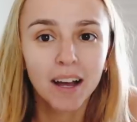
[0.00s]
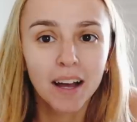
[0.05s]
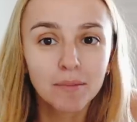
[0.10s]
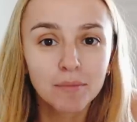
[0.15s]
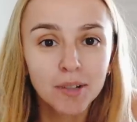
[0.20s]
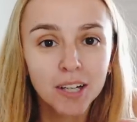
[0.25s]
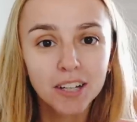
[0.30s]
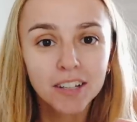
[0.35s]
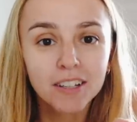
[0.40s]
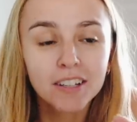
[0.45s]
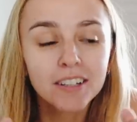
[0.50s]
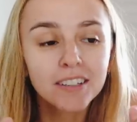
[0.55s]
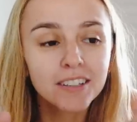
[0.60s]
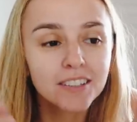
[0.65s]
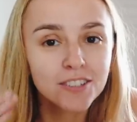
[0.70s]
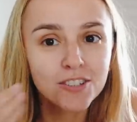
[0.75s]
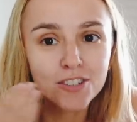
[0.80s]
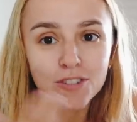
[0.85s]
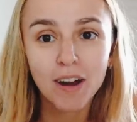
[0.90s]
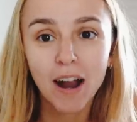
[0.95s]
I'm gonna
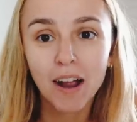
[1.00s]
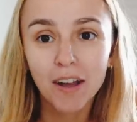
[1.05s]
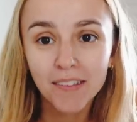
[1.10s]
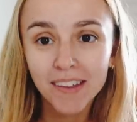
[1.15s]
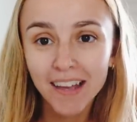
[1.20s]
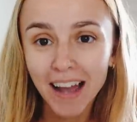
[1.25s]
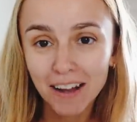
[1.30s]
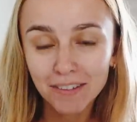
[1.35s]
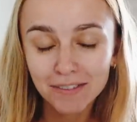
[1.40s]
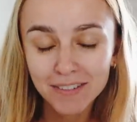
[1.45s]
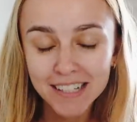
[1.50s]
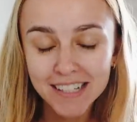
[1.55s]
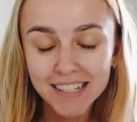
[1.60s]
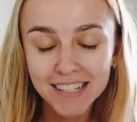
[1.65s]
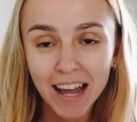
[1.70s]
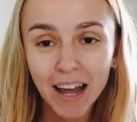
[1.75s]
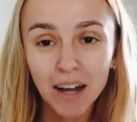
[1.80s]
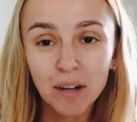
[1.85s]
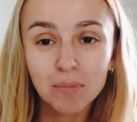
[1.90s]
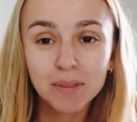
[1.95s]
try on the outfits
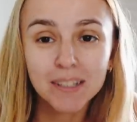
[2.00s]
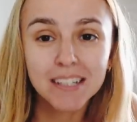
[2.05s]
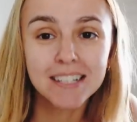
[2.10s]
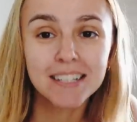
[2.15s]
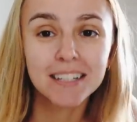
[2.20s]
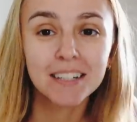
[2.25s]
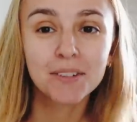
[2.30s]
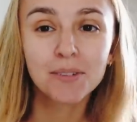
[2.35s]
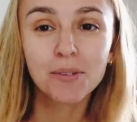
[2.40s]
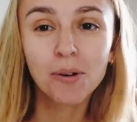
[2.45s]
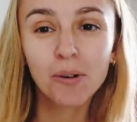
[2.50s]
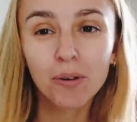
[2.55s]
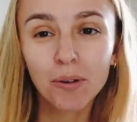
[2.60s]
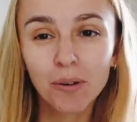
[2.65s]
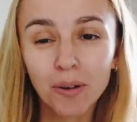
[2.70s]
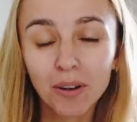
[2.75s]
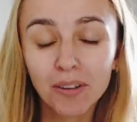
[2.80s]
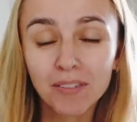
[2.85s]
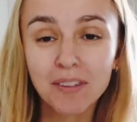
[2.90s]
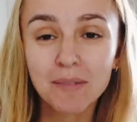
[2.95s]
now. Please ignore
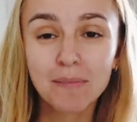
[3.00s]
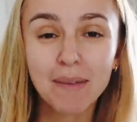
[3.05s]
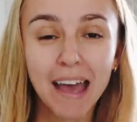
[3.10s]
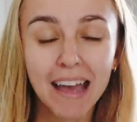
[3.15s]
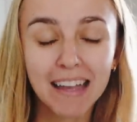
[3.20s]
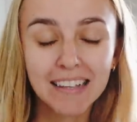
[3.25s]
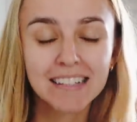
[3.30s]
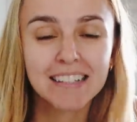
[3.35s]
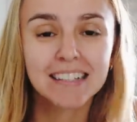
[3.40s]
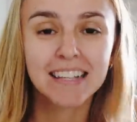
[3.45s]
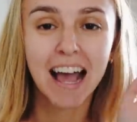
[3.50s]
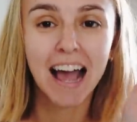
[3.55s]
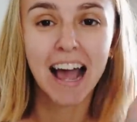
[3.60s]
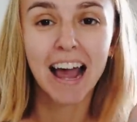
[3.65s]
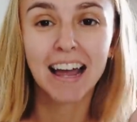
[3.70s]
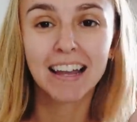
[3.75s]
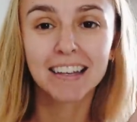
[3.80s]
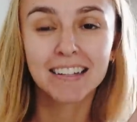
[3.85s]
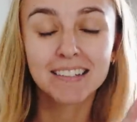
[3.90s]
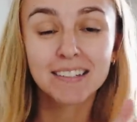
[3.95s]
all of the mess
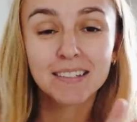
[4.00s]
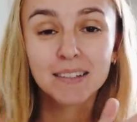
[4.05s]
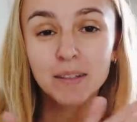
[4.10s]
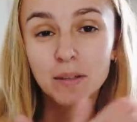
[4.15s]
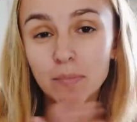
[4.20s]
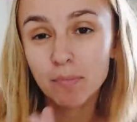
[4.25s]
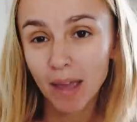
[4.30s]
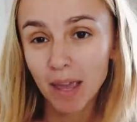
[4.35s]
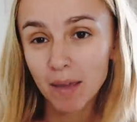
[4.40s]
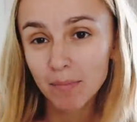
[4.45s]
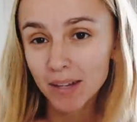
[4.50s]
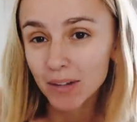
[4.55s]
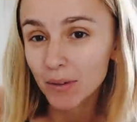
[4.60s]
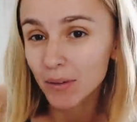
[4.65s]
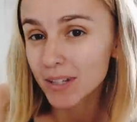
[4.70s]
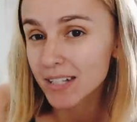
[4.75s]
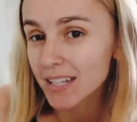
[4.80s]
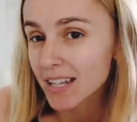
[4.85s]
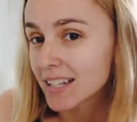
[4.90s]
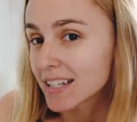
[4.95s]
and the baby
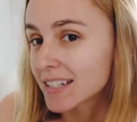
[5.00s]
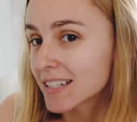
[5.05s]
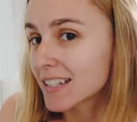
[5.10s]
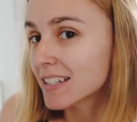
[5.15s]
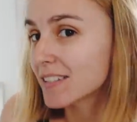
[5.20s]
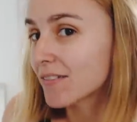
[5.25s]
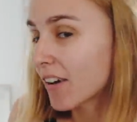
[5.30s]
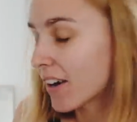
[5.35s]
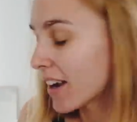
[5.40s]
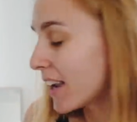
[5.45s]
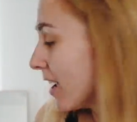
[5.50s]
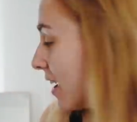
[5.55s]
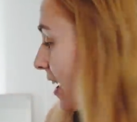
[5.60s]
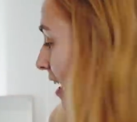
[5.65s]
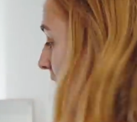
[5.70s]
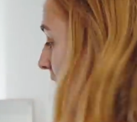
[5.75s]
noises. There's a very